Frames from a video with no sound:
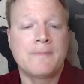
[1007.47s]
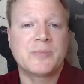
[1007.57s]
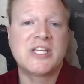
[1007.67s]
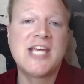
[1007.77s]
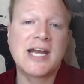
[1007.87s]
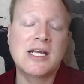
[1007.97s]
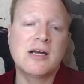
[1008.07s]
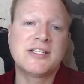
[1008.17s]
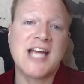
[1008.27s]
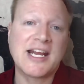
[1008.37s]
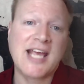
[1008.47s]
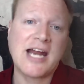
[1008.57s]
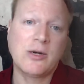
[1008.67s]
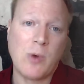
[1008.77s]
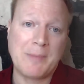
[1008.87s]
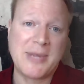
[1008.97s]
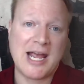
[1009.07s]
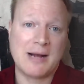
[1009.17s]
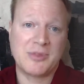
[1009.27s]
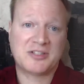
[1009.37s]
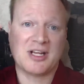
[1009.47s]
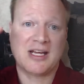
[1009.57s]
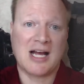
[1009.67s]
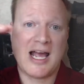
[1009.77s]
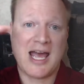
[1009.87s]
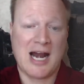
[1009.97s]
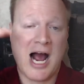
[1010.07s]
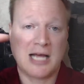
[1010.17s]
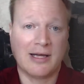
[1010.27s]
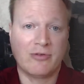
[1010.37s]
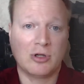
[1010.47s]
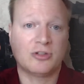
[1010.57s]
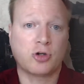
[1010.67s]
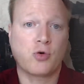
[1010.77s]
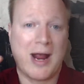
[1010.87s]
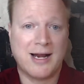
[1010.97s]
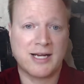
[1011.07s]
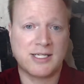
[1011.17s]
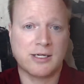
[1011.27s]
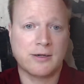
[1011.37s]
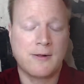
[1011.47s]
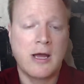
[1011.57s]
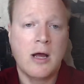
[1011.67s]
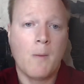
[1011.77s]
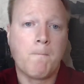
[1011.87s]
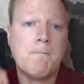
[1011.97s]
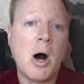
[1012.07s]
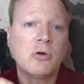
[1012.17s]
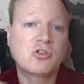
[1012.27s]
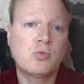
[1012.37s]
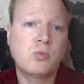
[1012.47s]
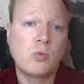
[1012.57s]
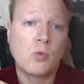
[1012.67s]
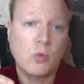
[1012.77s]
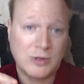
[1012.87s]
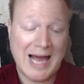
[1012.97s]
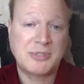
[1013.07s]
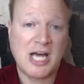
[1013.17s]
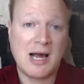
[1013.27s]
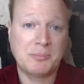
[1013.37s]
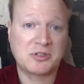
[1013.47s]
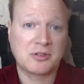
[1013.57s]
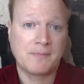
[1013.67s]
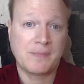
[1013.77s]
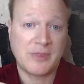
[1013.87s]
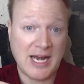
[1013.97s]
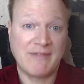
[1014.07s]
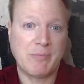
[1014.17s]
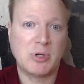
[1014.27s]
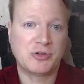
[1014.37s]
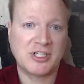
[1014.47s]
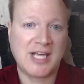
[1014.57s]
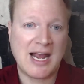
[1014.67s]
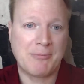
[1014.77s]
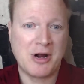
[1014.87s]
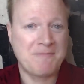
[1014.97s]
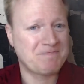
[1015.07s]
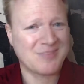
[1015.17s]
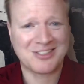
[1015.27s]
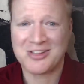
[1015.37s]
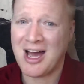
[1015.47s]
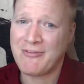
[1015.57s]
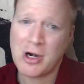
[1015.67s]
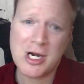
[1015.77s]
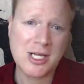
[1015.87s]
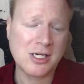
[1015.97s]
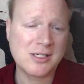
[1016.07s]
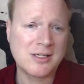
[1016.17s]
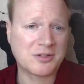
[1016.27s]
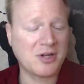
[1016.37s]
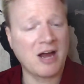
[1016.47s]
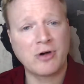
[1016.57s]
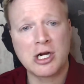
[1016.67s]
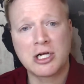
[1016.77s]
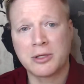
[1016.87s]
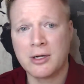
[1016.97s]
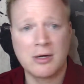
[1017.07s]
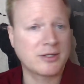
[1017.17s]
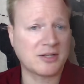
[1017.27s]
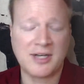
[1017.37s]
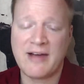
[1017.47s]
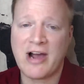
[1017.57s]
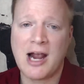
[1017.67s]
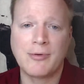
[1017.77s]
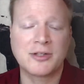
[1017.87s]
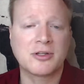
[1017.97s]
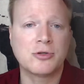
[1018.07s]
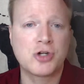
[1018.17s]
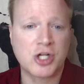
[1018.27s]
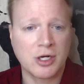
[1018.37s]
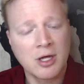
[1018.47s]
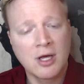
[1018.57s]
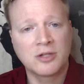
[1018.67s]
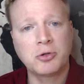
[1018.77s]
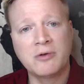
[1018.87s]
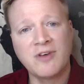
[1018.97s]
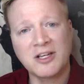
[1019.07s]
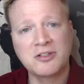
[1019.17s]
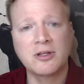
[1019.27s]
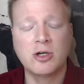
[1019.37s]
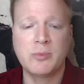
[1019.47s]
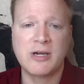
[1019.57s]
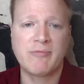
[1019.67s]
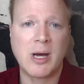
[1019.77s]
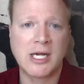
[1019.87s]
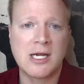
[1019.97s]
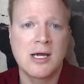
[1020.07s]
Getting a dedicated webcam that's at eye level is a great idea. Most laptops that have a built-in camera, it's not very good, it's not very clear, doesn't have a high resolution, so invest a little bit of money